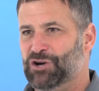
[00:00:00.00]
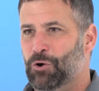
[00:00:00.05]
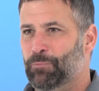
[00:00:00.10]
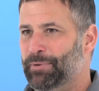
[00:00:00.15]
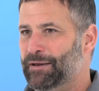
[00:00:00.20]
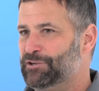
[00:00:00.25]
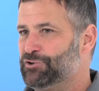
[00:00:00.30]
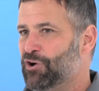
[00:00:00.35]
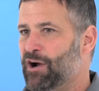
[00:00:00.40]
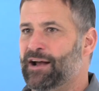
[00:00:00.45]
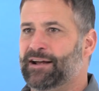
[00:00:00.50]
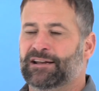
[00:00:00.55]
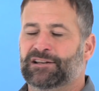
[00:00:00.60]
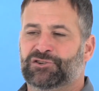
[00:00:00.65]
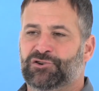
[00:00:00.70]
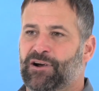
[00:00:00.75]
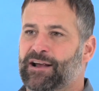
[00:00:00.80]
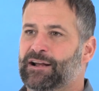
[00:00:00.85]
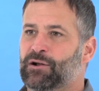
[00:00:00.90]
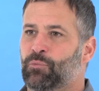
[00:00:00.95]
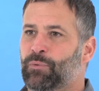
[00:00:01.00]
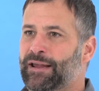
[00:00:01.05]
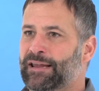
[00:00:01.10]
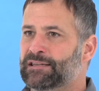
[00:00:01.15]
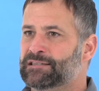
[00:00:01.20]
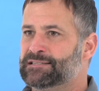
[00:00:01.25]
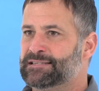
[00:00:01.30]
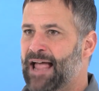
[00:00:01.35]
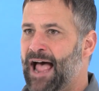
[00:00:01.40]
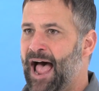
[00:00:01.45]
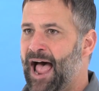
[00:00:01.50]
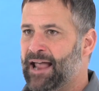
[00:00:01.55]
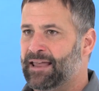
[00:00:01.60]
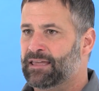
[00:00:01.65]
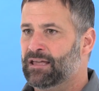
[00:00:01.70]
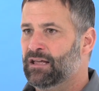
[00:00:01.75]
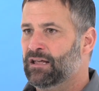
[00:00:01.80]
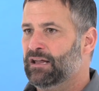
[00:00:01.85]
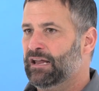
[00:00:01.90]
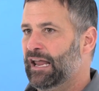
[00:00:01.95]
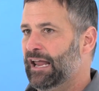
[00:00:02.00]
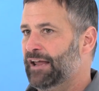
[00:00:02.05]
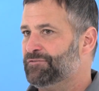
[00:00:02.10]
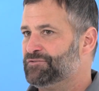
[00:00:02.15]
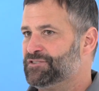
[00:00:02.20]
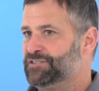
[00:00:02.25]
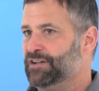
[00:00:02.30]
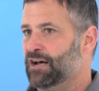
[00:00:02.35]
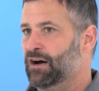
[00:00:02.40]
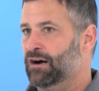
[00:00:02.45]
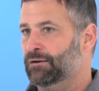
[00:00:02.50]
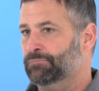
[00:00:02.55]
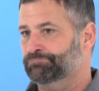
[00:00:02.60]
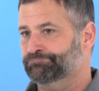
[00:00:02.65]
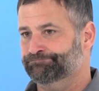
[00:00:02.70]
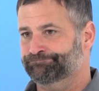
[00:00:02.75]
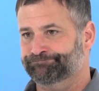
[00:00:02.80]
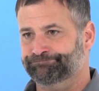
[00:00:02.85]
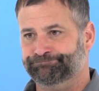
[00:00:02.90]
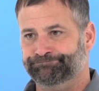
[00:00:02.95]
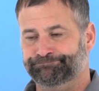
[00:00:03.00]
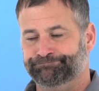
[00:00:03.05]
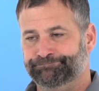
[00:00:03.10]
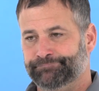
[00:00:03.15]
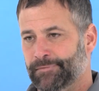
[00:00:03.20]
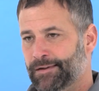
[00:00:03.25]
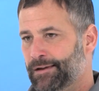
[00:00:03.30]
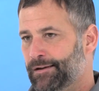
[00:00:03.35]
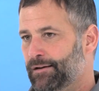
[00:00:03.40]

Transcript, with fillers: don't be trying to trade a weed stock if some,